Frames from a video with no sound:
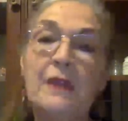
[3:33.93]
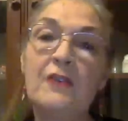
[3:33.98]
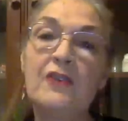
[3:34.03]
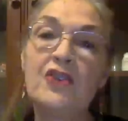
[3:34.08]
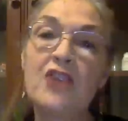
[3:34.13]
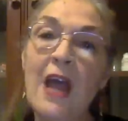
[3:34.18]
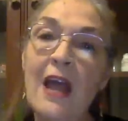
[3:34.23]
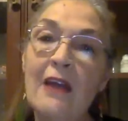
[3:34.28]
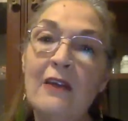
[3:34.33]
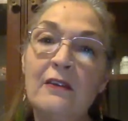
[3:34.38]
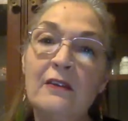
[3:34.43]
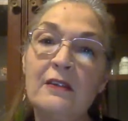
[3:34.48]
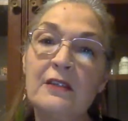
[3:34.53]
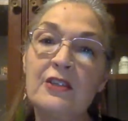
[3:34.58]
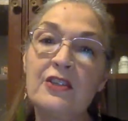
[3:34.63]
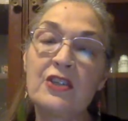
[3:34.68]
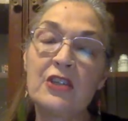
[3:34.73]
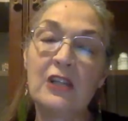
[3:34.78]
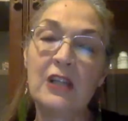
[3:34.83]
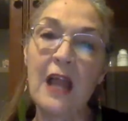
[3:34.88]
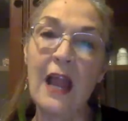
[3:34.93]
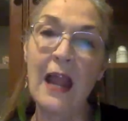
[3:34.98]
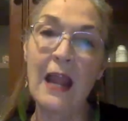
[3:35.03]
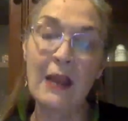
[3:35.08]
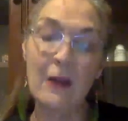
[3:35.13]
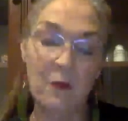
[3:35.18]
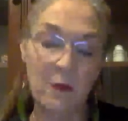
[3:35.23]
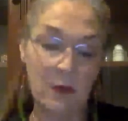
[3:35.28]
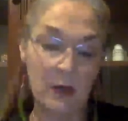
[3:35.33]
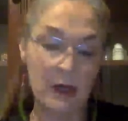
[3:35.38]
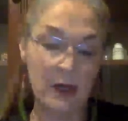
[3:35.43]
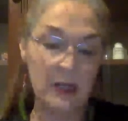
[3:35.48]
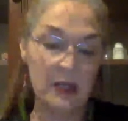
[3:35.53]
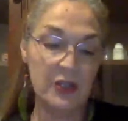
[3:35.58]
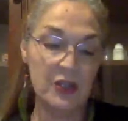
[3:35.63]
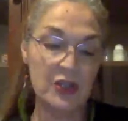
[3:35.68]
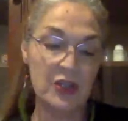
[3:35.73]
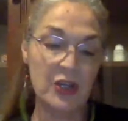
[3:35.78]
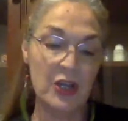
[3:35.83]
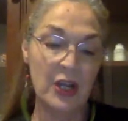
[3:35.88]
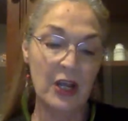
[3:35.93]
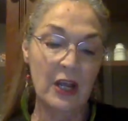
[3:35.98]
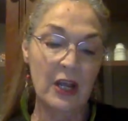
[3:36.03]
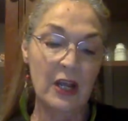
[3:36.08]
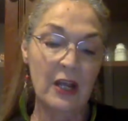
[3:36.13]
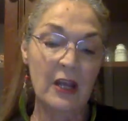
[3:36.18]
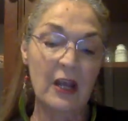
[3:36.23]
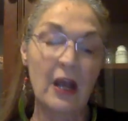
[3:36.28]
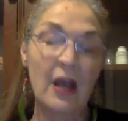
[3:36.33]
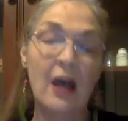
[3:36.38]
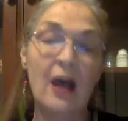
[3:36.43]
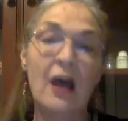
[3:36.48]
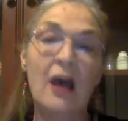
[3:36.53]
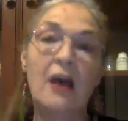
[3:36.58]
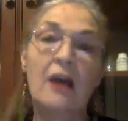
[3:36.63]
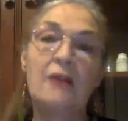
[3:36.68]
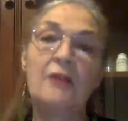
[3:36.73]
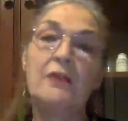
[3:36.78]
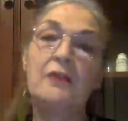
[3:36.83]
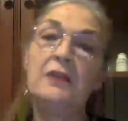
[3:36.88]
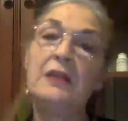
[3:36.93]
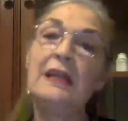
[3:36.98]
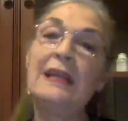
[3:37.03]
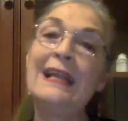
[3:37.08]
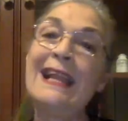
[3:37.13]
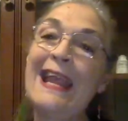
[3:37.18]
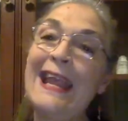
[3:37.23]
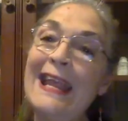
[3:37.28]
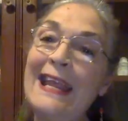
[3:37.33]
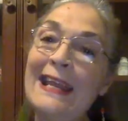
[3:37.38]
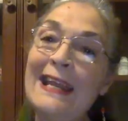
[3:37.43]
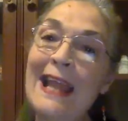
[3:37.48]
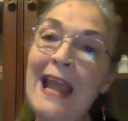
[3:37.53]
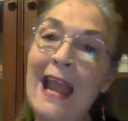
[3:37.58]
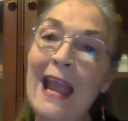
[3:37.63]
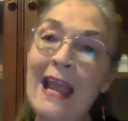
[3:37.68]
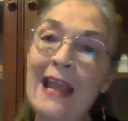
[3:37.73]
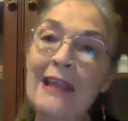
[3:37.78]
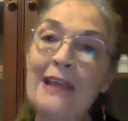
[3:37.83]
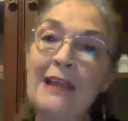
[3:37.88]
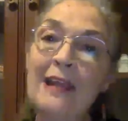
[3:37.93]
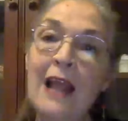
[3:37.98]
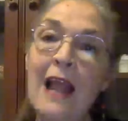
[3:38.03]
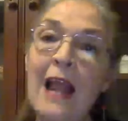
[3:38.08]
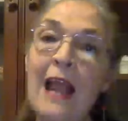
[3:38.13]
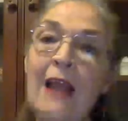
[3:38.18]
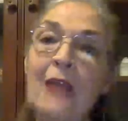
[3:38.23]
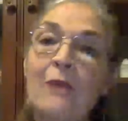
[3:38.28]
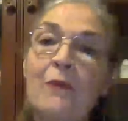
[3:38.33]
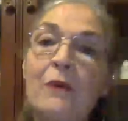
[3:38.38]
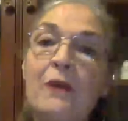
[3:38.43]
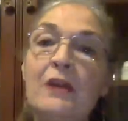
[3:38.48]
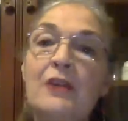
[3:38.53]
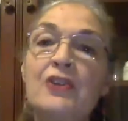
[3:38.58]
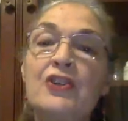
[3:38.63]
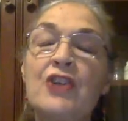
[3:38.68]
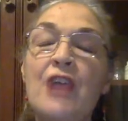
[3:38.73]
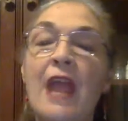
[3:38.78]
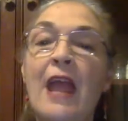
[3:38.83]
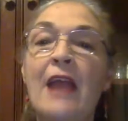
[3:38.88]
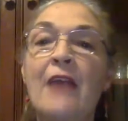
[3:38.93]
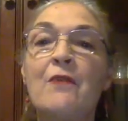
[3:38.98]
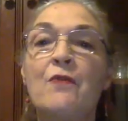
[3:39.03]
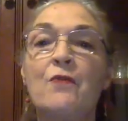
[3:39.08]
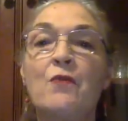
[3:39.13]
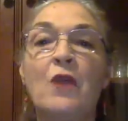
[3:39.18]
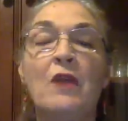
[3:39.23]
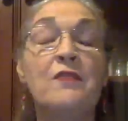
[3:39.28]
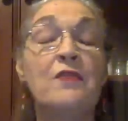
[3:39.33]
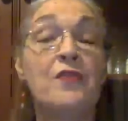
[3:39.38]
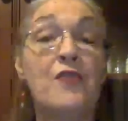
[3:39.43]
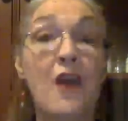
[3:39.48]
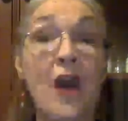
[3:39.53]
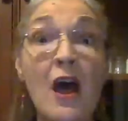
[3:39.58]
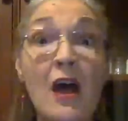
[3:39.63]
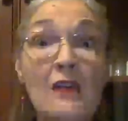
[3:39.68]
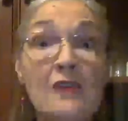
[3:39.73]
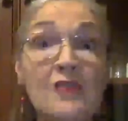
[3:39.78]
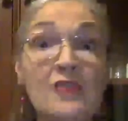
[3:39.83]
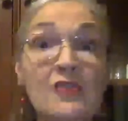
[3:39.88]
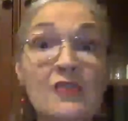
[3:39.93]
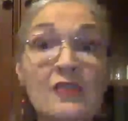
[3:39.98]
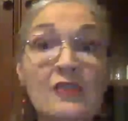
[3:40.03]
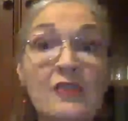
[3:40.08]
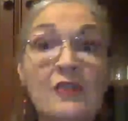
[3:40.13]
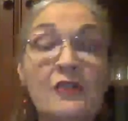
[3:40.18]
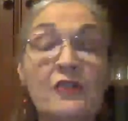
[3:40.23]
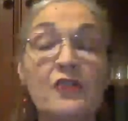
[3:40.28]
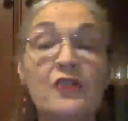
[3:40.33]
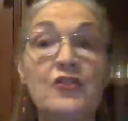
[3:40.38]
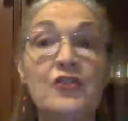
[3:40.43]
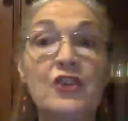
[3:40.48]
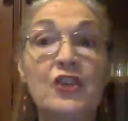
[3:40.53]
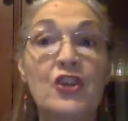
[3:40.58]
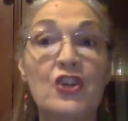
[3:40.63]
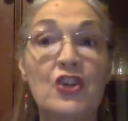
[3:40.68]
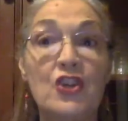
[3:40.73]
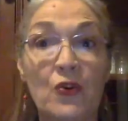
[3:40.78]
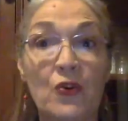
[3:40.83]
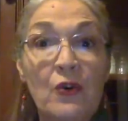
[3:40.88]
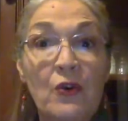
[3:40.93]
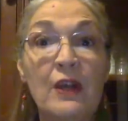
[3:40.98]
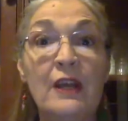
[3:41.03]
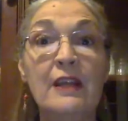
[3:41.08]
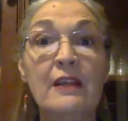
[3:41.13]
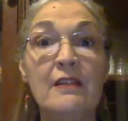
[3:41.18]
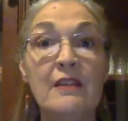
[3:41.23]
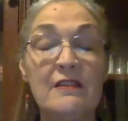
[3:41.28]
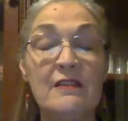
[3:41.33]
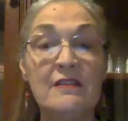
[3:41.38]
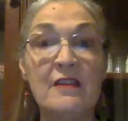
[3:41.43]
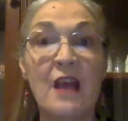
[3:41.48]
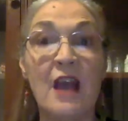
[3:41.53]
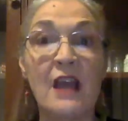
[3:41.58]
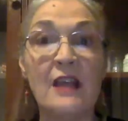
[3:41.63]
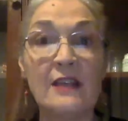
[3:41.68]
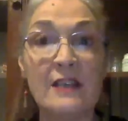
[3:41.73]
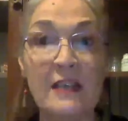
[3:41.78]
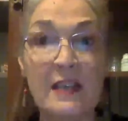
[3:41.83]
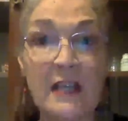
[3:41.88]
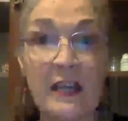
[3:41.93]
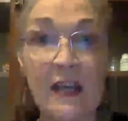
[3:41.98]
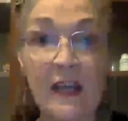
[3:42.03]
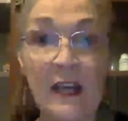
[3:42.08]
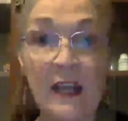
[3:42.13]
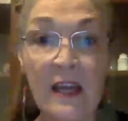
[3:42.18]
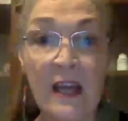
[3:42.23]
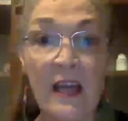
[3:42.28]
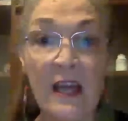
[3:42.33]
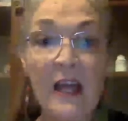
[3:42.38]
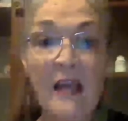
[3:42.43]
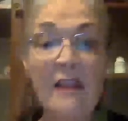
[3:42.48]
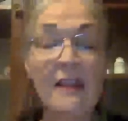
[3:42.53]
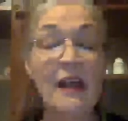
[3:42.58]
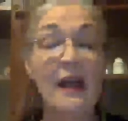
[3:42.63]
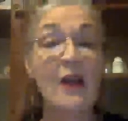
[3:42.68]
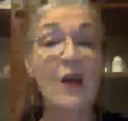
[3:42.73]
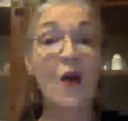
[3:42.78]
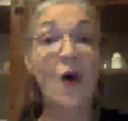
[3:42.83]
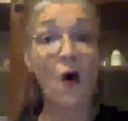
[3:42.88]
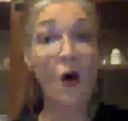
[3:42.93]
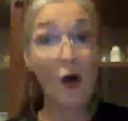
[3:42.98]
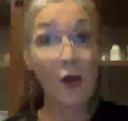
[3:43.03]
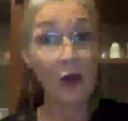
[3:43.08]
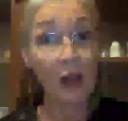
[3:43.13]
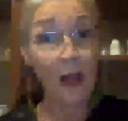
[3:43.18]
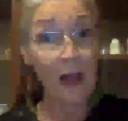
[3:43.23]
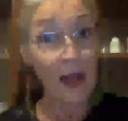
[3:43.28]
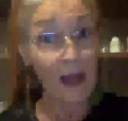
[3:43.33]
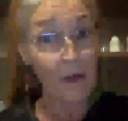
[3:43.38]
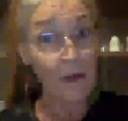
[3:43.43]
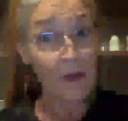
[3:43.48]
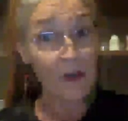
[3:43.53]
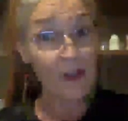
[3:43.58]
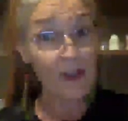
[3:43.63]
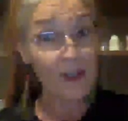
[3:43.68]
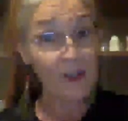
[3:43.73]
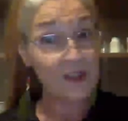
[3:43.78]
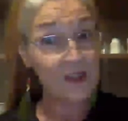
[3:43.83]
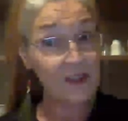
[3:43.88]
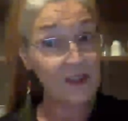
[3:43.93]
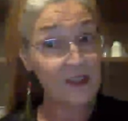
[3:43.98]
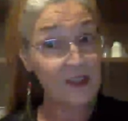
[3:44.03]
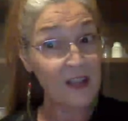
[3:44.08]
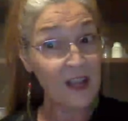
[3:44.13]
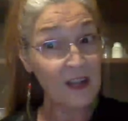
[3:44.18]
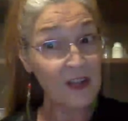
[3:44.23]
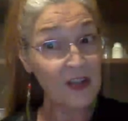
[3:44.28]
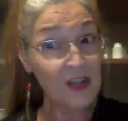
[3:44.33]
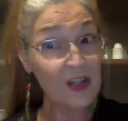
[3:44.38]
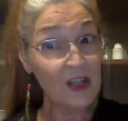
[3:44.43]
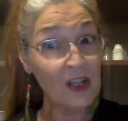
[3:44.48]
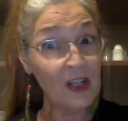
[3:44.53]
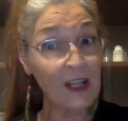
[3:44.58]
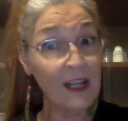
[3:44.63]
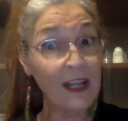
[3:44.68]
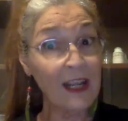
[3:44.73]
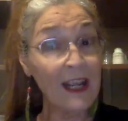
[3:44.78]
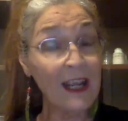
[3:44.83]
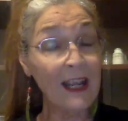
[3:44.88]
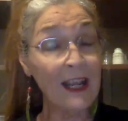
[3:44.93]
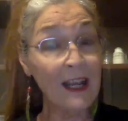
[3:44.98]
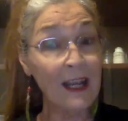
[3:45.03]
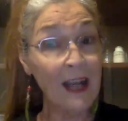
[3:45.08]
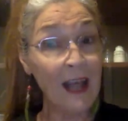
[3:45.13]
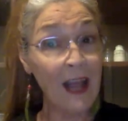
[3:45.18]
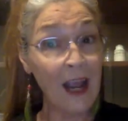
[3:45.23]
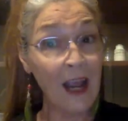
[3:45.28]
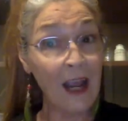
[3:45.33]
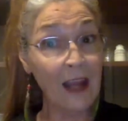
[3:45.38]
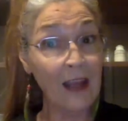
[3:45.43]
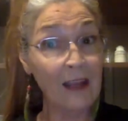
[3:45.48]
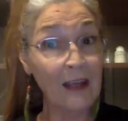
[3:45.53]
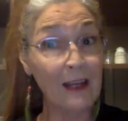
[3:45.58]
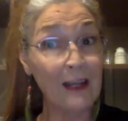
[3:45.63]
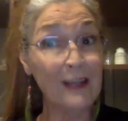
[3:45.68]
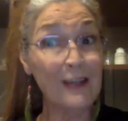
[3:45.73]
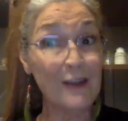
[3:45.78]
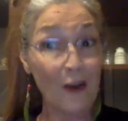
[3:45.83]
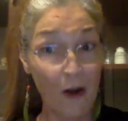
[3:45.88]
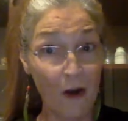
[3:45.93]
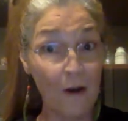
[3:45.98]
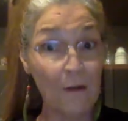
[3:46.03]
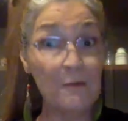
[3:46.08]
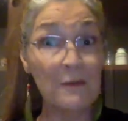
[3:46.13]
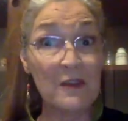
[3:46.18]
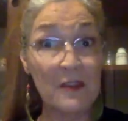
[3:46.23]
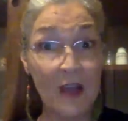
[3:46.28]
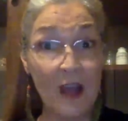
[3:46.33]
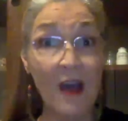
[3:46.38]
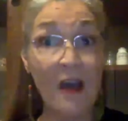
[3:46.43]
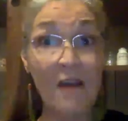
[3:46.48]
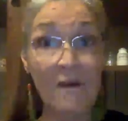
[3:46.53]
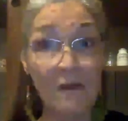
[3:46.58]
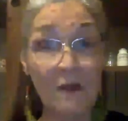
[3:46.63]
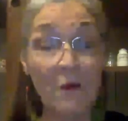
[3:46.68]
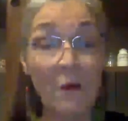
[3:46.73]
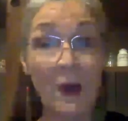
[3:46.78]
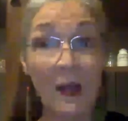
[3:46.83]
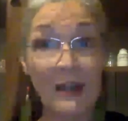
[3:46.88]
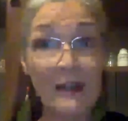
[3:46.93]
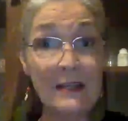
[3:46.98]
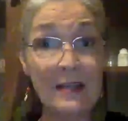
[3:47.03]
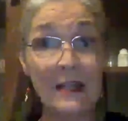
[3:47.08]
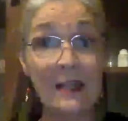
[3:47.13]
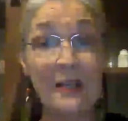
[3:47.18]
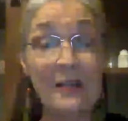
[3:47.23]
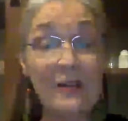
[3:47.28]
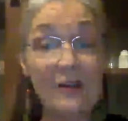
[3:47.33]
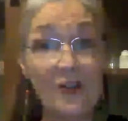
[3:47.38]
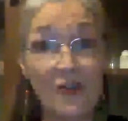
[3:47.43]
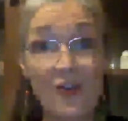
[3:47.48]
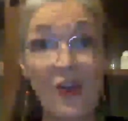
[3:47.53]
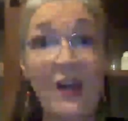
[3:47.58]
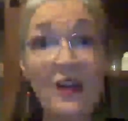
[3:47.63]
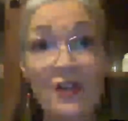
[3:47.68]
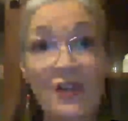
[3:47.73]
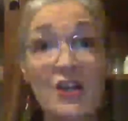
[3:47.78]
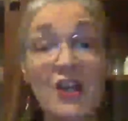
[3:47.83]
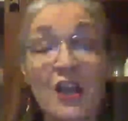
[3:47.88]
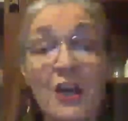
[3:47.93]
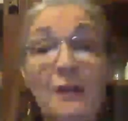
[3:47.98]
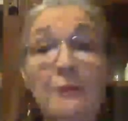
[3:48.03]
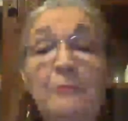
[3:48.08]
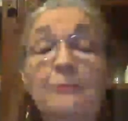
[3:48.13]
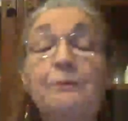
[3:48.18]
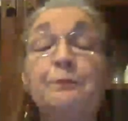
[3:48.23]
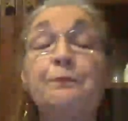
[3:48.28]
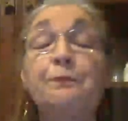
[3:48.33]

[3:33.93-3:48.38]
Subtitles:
childish language, inane language, and thus securing this idea that all language is essentially inane in terms of the way deconstruction